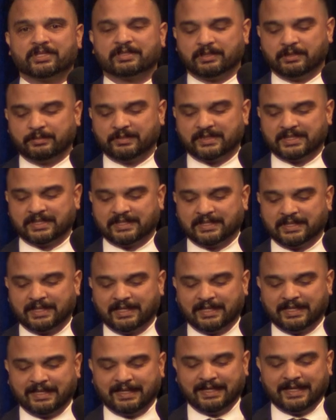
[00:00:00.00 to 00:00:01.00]
Muslims
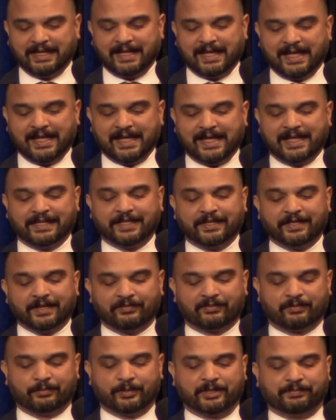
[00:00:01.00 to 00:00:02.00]
in
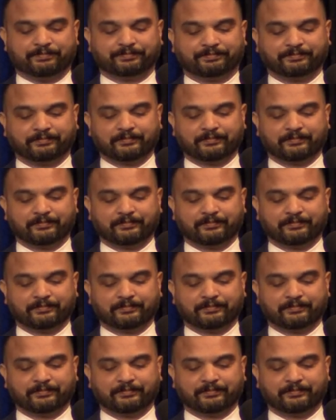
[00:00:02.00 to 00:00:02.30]
government,